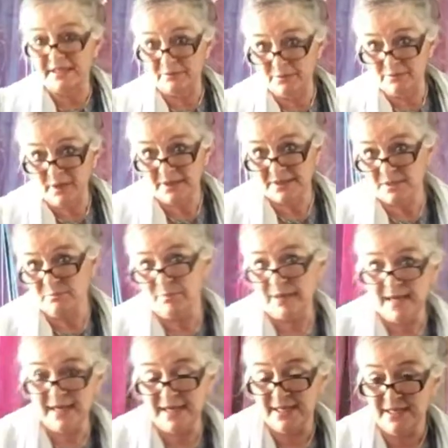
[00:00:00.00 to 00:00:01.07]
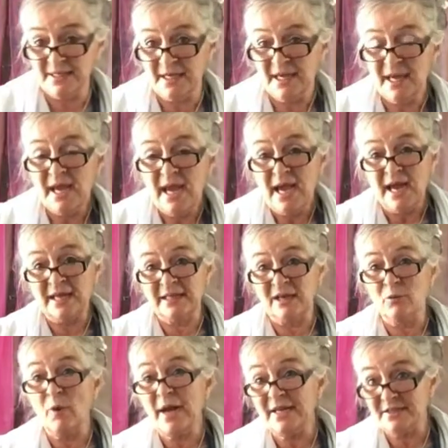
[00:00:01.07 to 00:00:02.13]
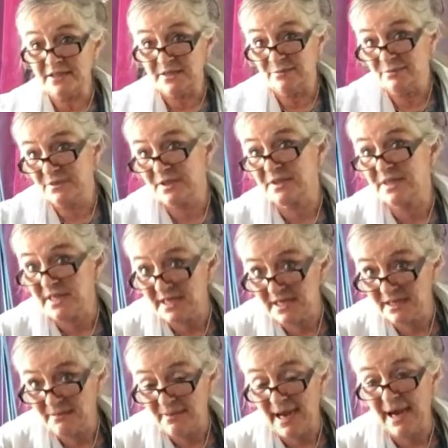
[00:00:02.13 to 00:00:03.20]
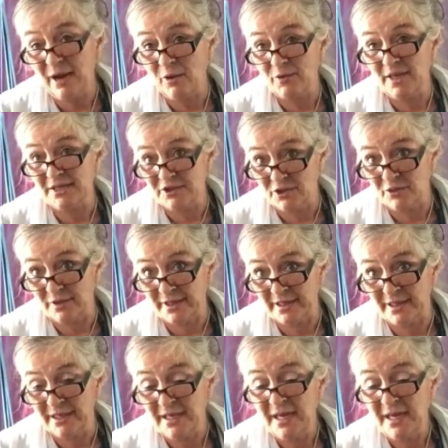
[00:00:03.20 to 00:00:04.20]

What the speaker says: keep them nice and plain, and I wait to see how they're doing.